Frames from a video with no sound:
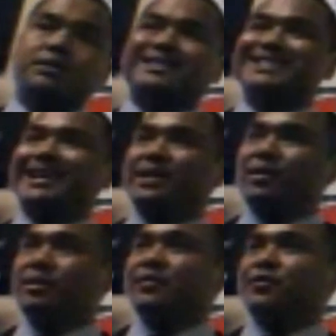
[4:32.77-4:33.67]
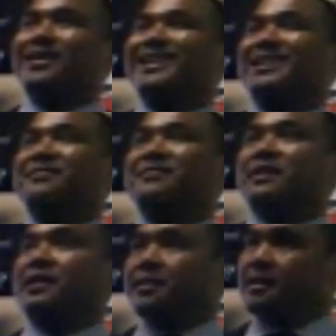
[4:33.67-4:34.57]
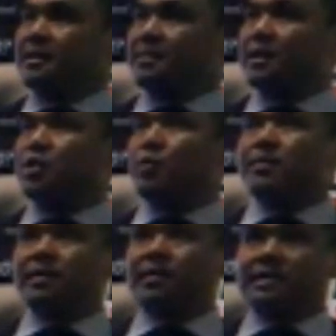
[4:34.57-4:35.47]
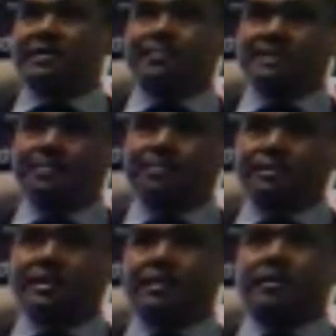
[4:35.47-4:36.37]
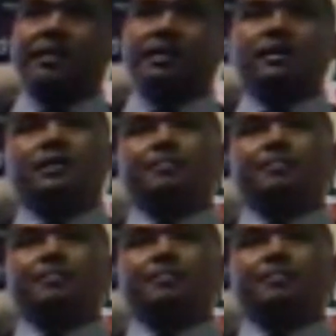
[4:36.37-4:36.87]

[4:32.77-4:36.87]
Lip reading: Also, a side note, if you're a high flyer here and you want to be on the top 10%,